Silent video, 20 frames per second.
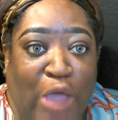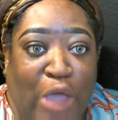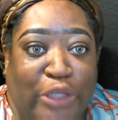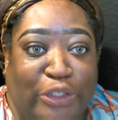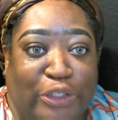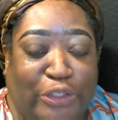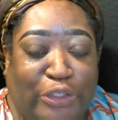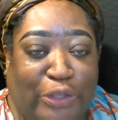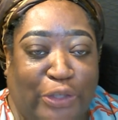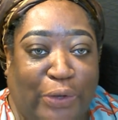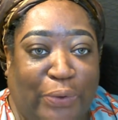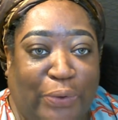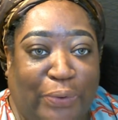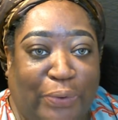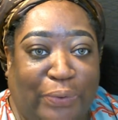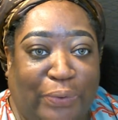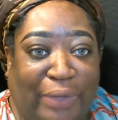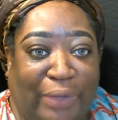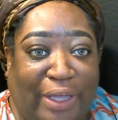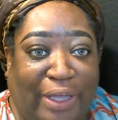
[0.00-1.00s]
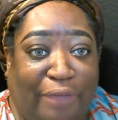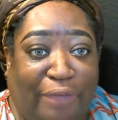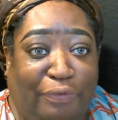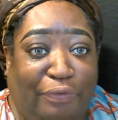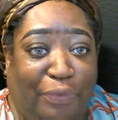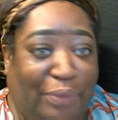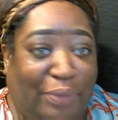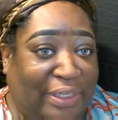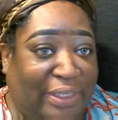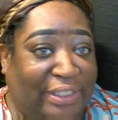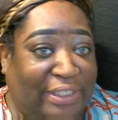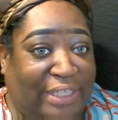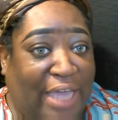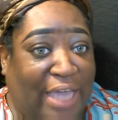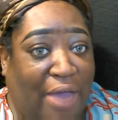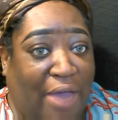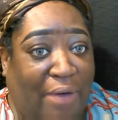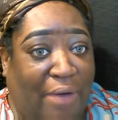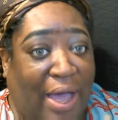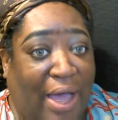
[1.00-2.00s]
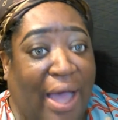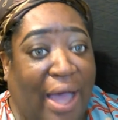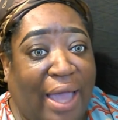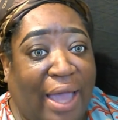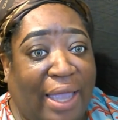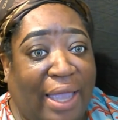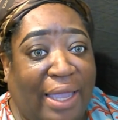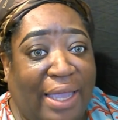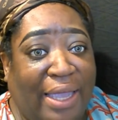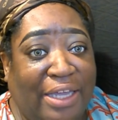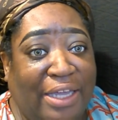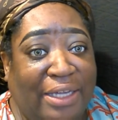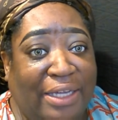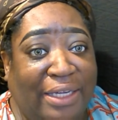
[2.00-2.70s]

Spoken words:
So if you want to see how I